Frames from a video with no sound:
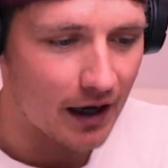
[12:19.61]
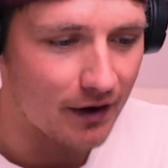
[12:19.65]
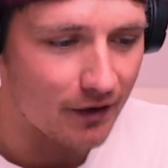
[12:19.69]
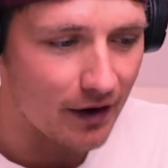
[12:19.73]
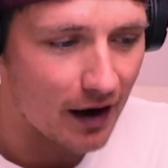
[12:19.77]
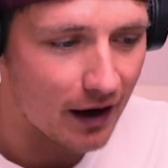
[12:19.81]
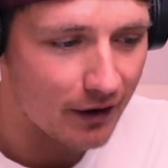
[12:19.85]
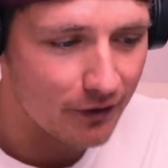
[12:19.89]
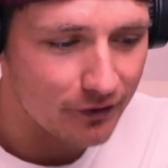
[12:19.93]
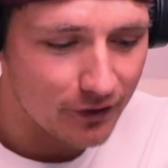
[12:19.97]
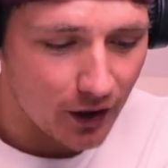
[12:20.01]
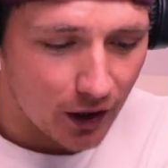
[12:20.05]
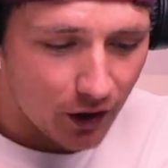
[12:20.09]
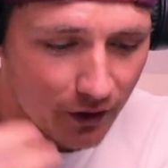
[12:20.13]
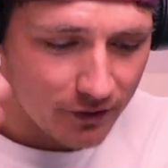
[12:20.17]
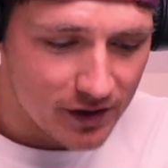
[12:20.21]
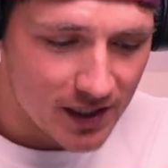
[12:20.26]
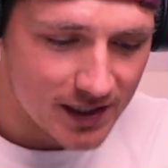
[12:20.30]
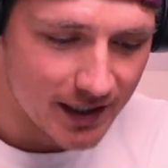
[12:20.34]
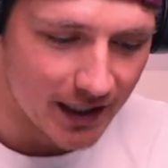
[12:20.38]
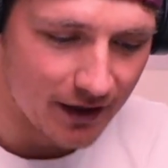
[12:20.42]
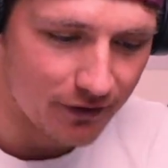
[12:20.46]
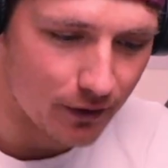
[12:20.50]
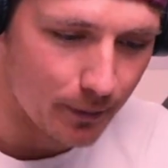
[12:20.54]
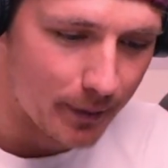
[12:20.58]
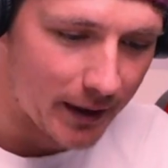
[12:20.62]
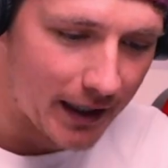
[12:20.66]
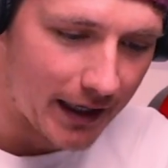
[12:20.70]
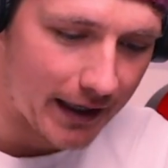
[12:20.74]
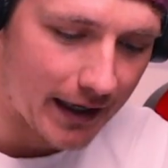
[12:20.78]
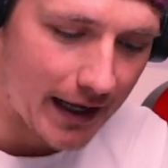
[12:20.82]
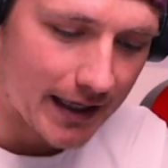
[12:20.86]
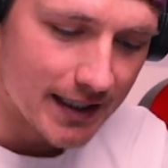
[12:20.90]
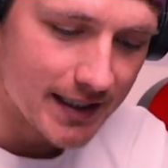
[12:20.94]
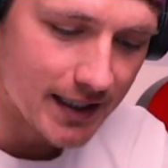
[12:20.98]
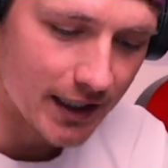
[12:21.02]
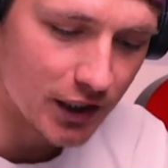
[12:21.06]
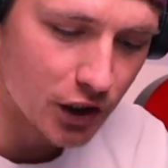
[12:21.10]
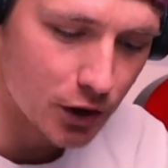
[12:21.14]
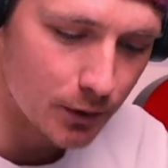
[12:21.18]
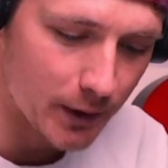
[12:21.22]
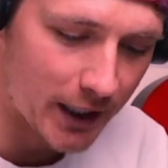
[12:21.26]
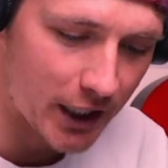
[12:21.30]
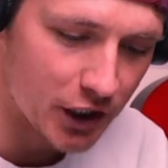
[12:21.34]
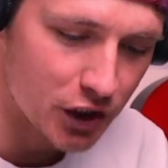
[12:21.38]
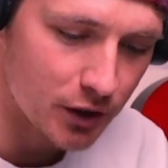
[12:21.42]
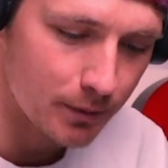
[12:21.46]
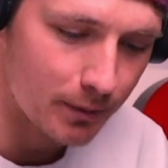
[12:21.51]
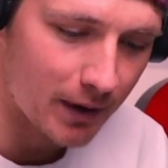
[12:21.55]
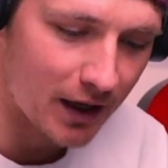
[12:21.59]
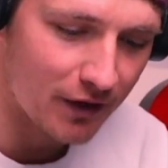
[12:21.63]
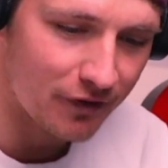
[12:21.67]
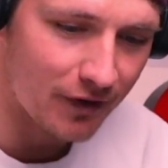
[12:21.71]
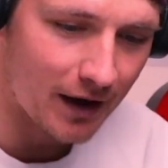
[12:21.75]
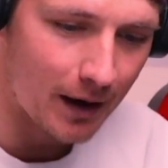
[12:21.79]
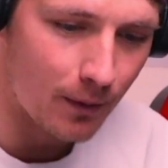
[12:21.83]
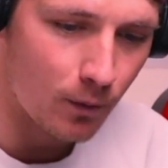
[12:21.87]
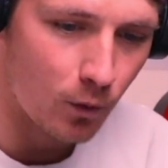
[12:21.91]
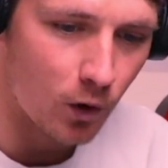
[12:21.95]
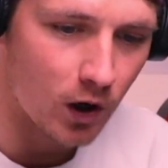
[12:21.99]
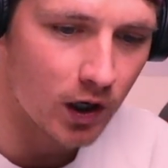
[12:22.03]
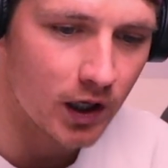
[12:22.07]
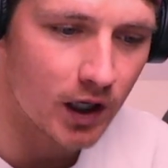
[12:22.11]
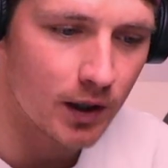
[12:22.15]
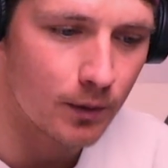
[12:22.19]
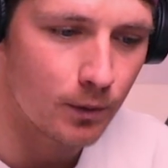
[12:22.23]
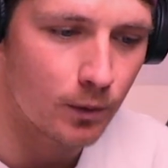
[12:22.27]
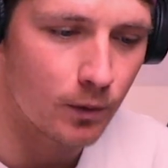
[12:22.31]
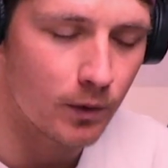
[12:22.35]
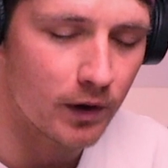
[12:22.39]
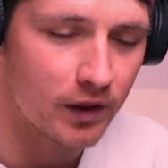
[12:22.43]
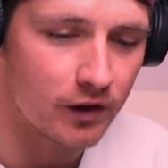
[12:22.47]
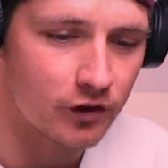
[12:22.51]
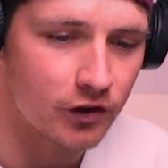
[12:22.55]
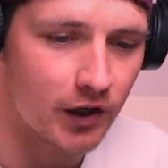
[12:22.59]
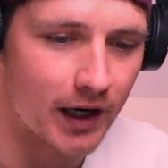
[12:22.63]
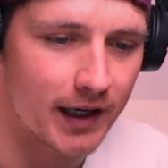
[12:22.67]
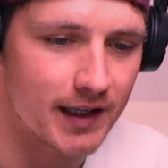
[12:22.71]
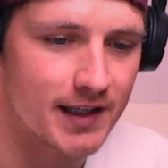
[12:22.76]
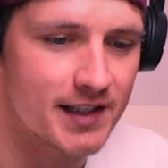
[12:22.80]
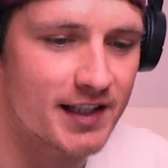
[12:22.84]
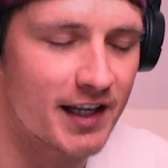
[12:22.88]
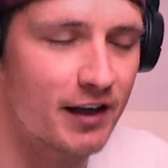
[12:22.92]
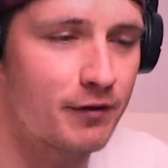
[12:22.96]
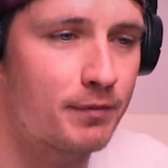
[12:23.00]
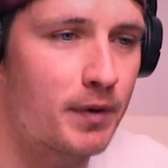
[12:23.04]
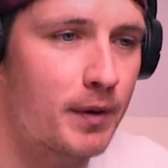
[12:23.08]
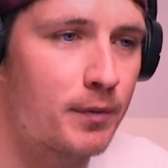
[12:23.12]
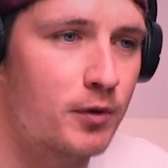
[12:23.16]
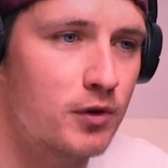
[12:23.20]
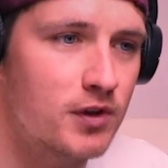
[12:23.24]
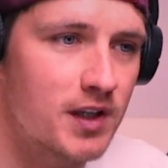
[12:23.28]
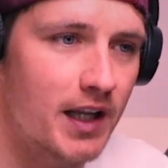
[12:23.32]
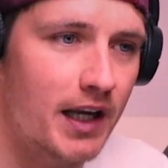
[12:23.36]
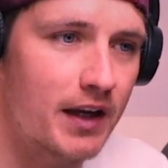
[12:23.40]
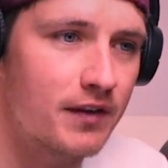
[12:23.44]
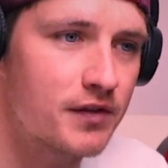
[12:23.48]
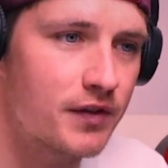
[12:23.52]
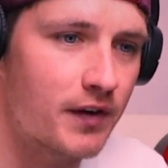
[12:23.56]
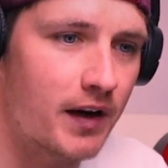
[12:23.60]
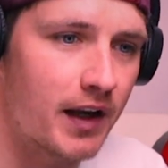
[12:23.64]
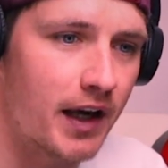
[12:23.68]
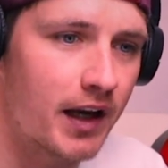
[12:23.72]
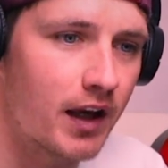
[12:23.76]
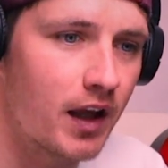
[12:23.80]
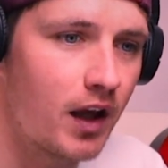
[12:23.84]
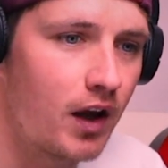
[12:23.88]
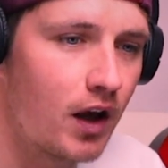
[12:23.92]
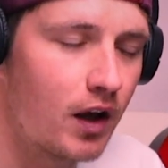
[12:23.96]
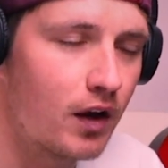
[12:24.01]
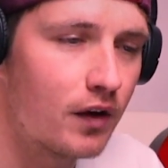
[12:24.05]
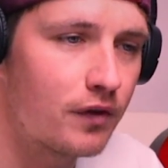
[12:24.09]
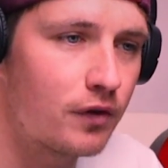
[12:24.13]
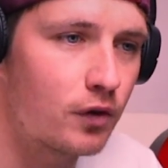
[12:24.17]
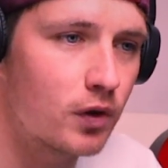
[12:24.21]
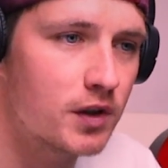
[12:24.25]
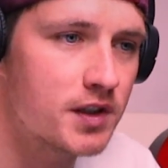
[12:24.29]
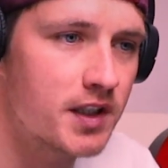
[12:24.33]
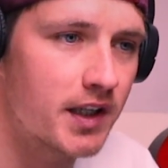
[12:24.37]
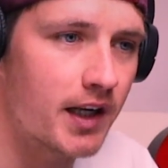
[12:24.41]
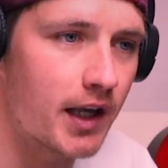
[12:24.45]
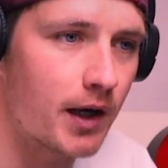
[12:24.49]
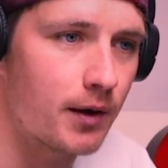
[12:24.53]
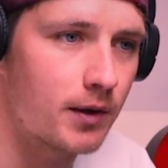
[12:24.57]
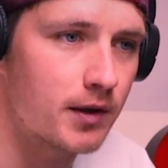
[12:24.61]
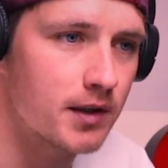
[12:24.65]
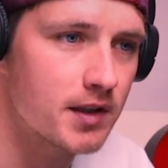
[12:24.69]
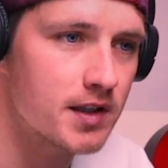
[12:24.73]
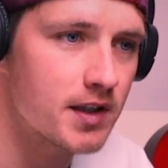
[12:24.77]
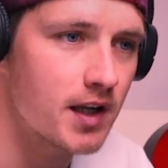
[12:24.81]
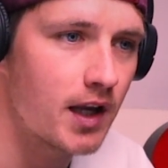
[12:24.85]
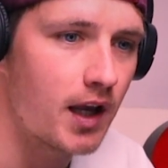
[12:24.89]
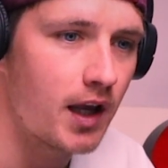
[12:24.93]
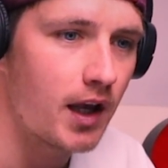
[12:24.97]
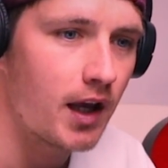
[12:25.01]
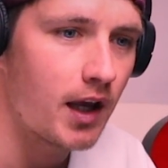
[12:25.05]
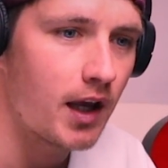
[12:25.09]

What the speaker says: I've obviously never been in that situation, but if I'm working with trying to save people's lives for like 14 hours,